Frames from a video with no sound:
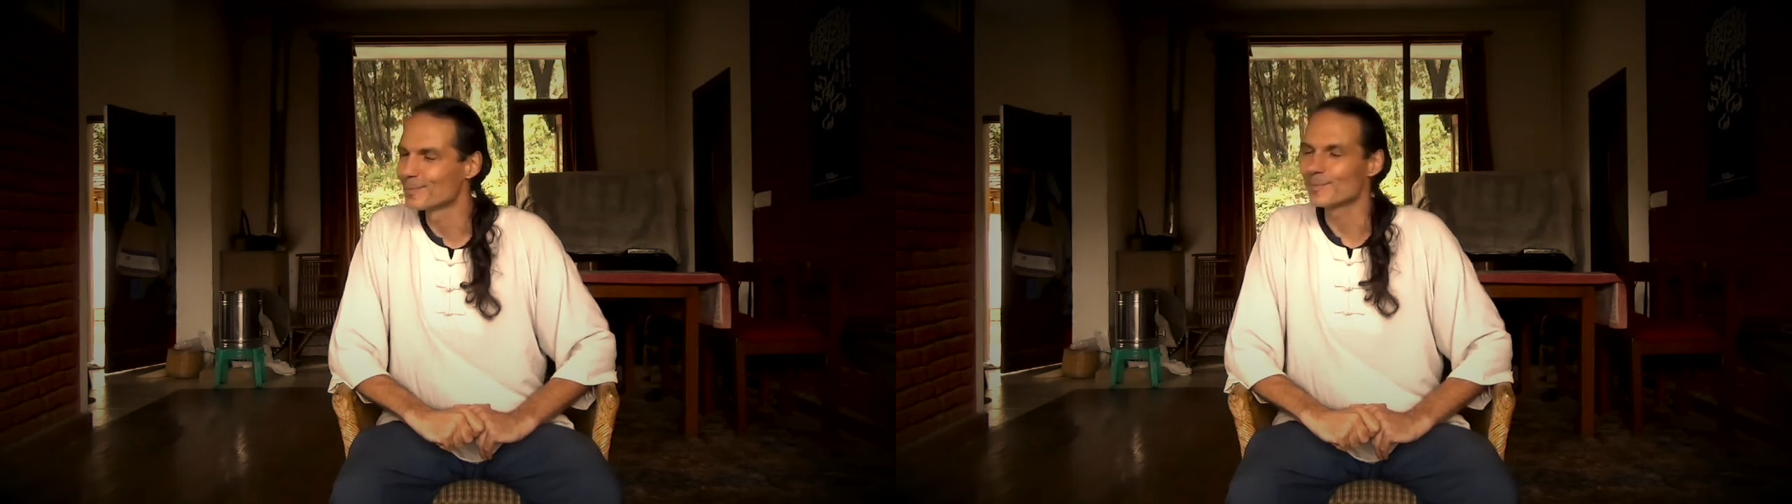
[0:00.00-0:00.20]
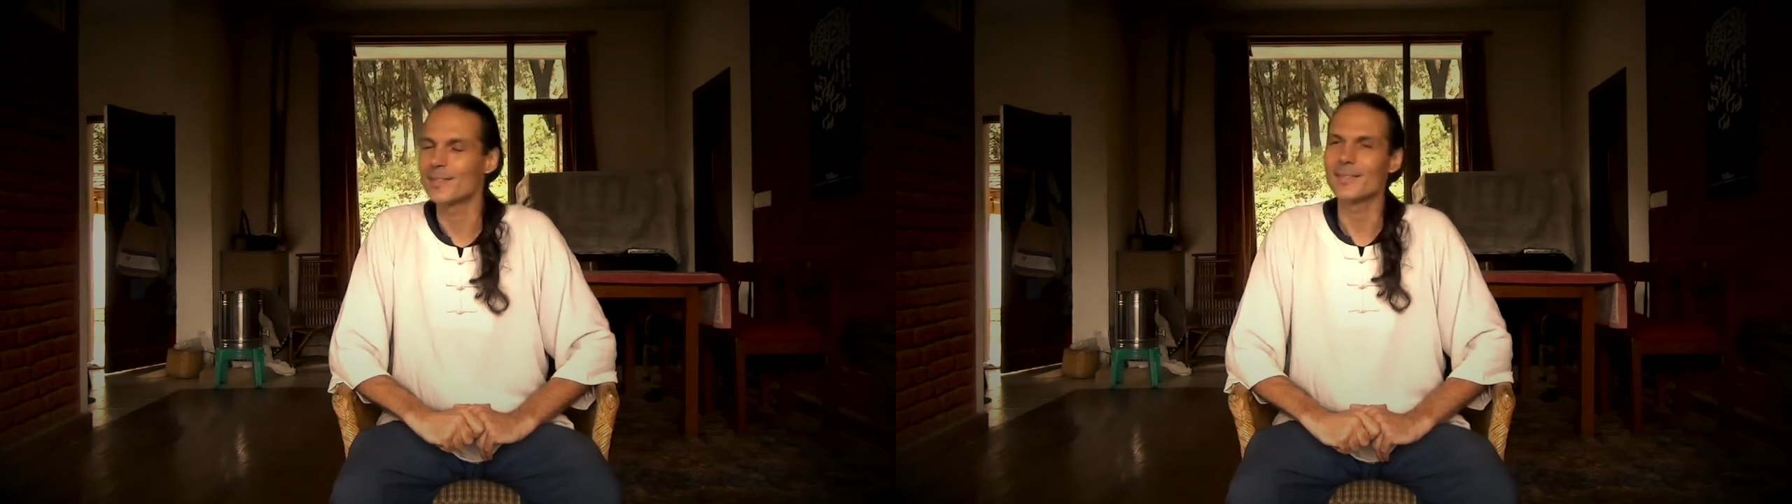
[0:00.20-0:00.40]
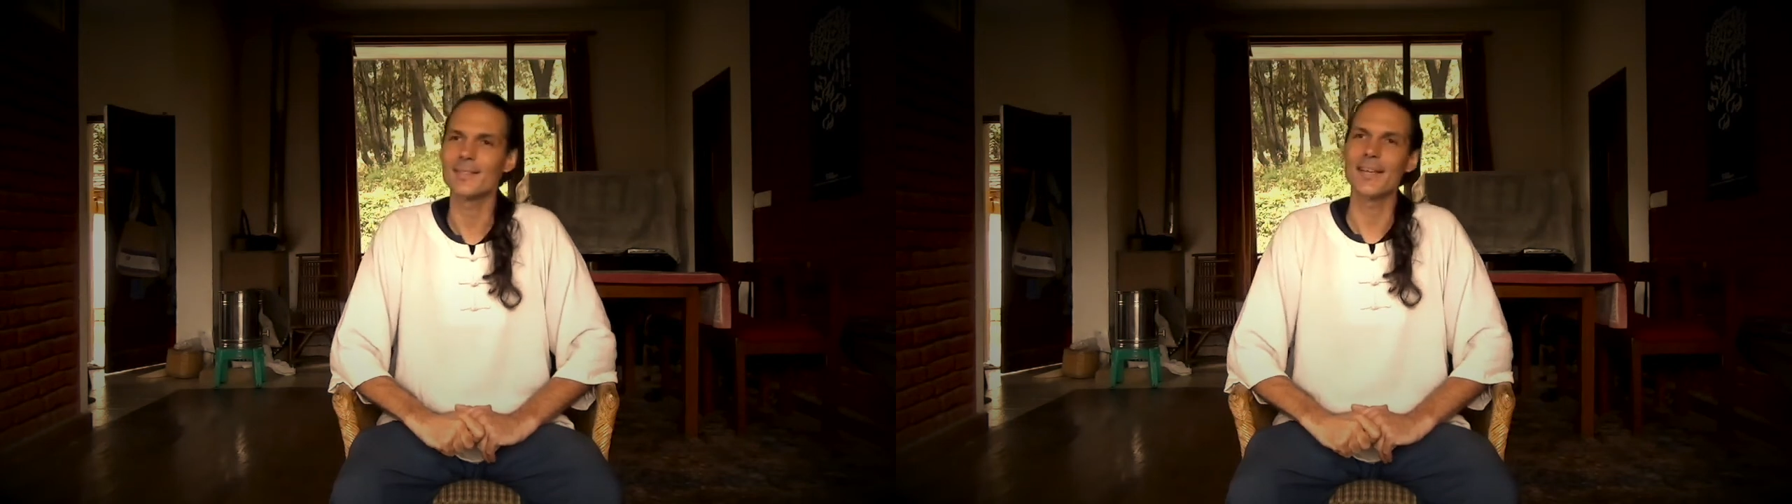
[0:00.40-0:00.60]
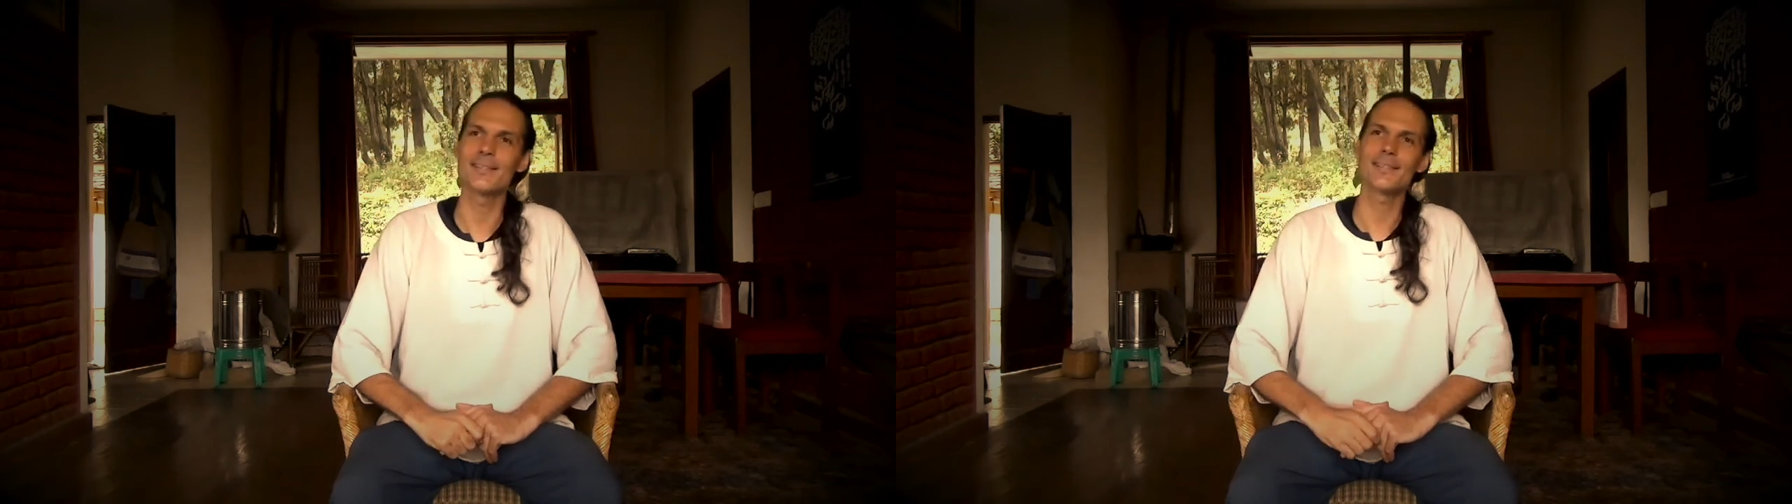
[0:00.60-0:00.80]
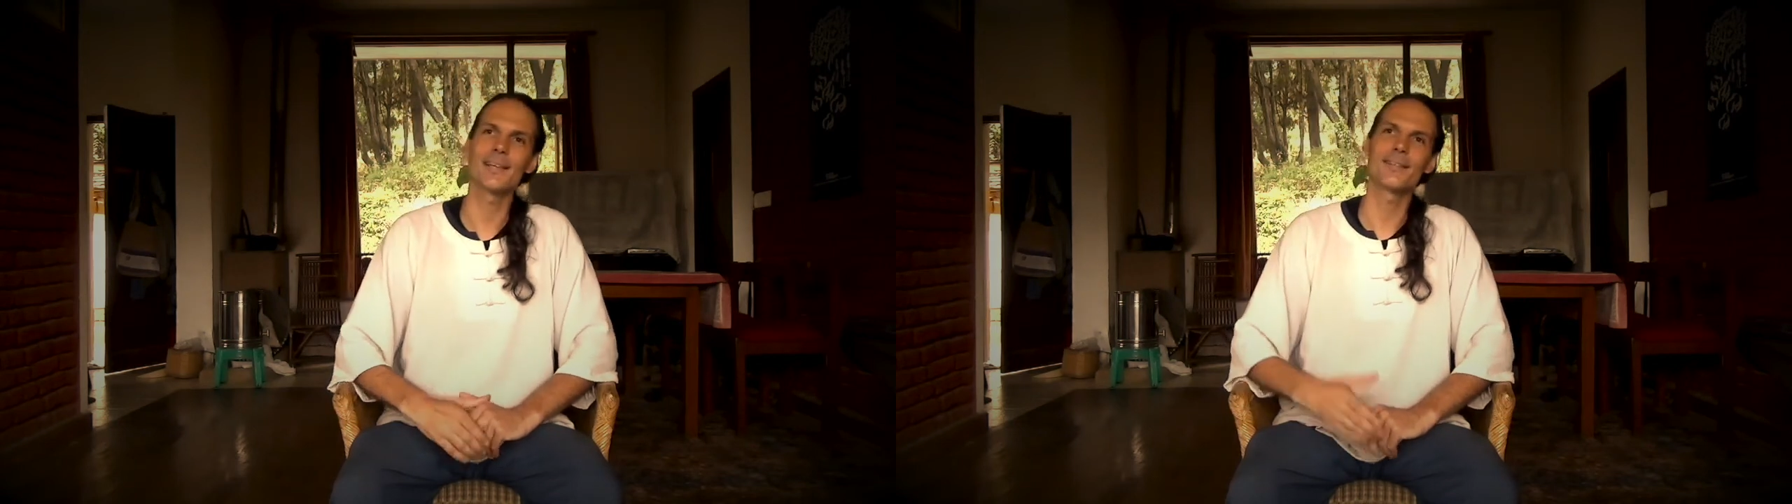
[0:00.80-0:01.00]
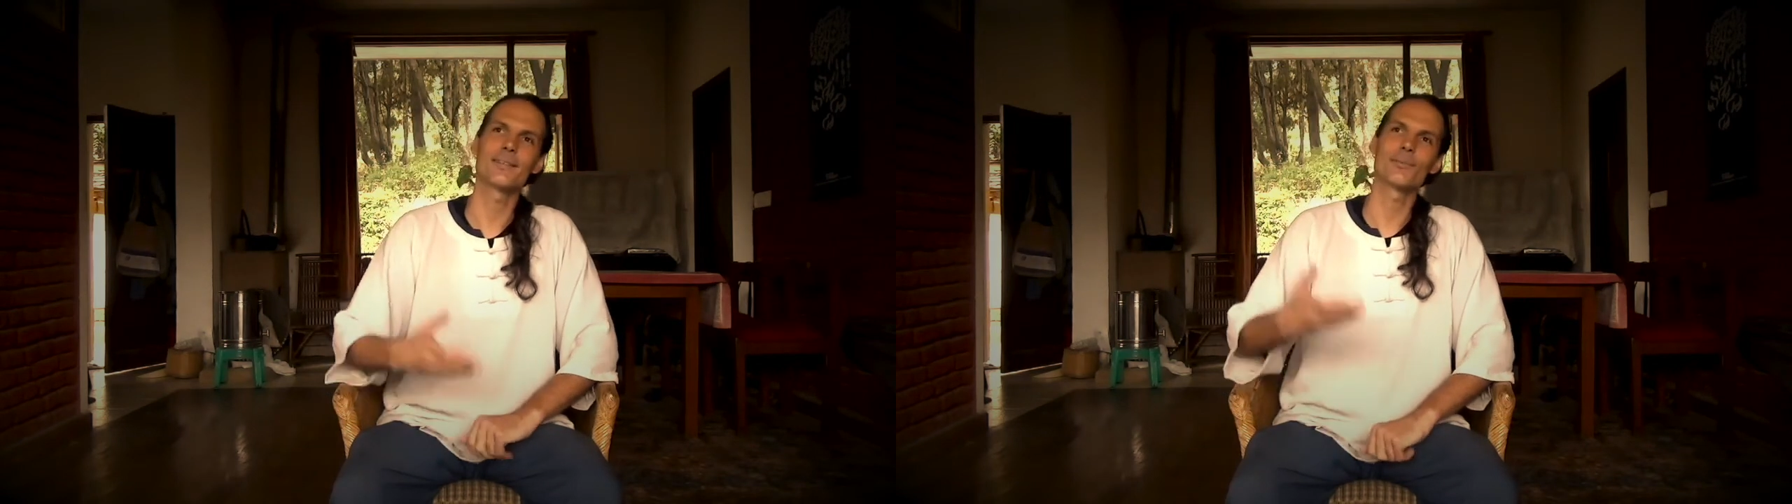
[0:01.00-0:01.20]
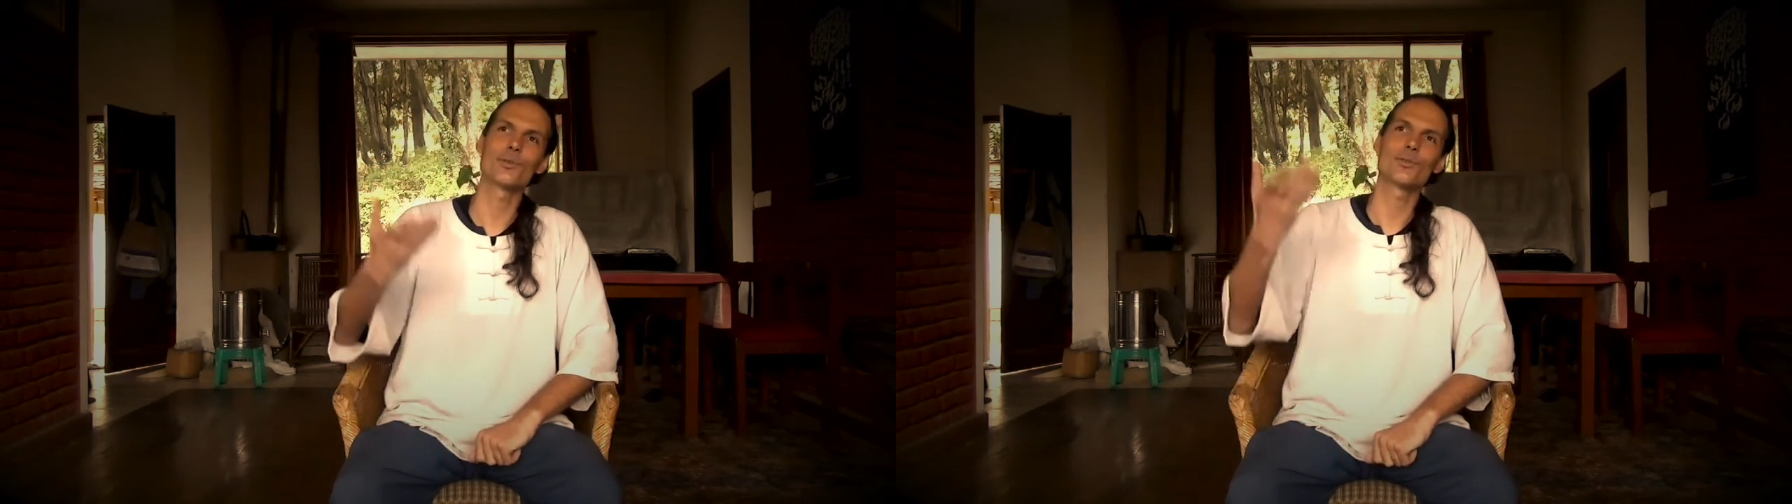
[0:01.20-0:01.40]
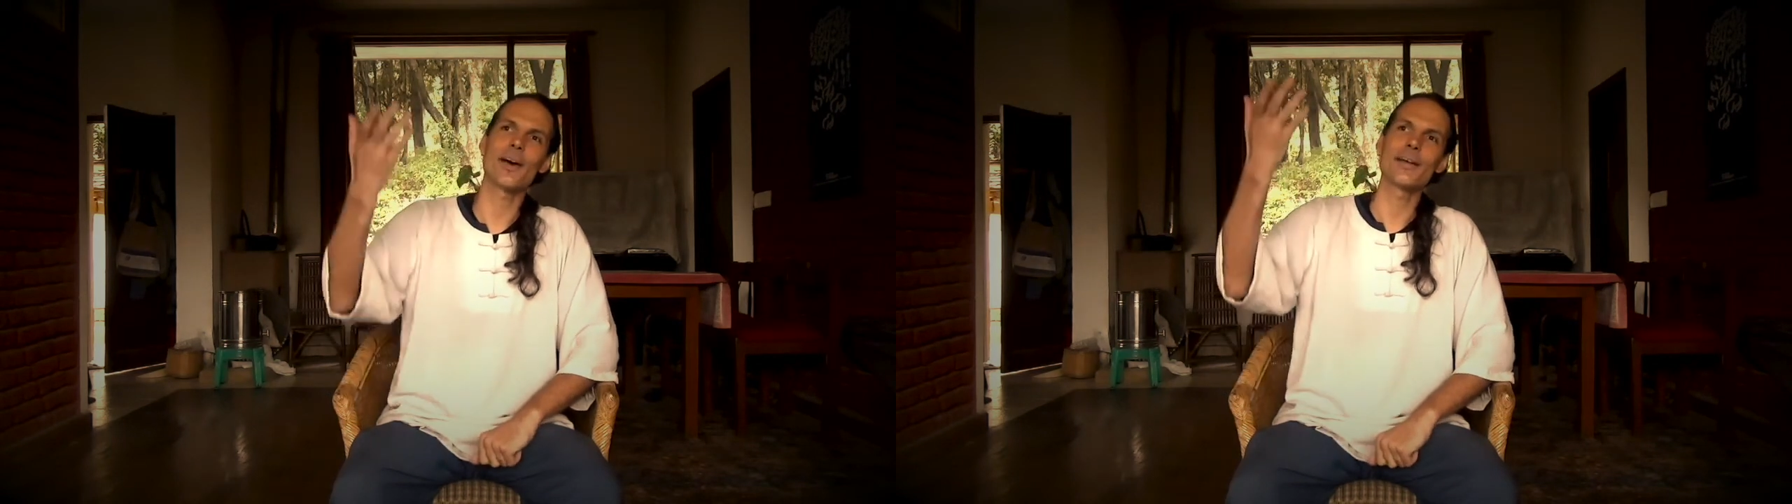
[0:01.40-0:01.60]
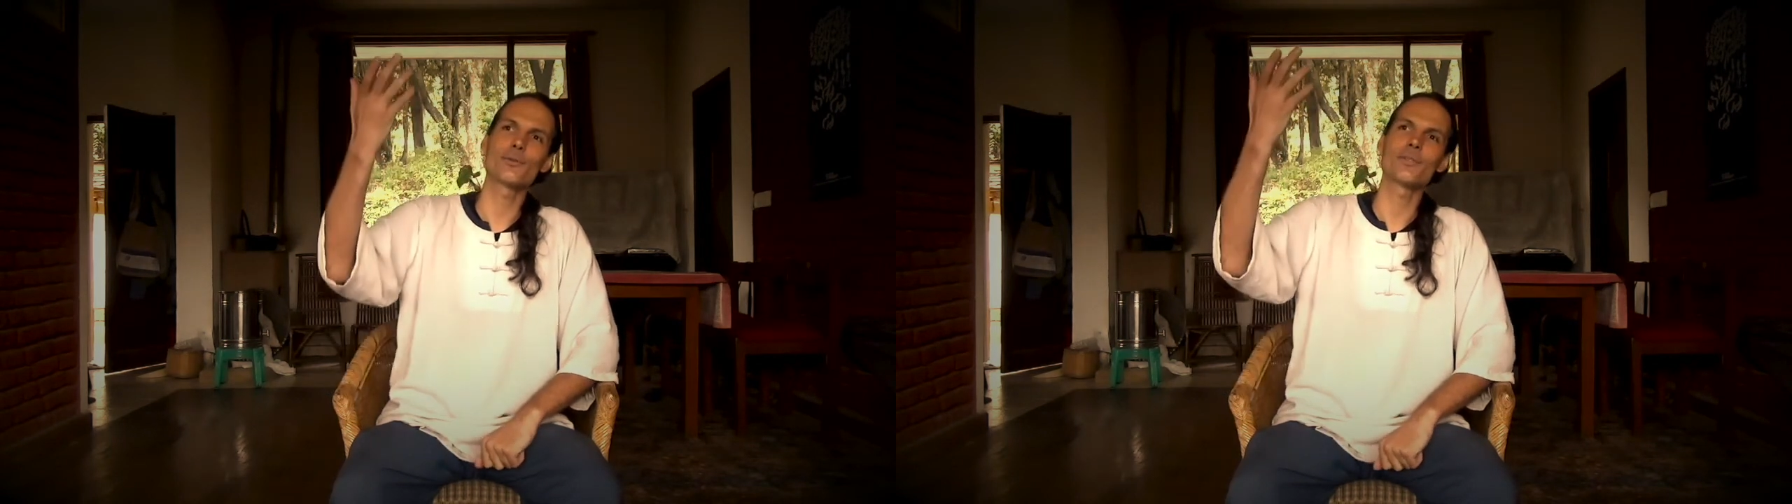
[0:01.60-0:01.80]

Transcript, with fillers: in the sense that you try to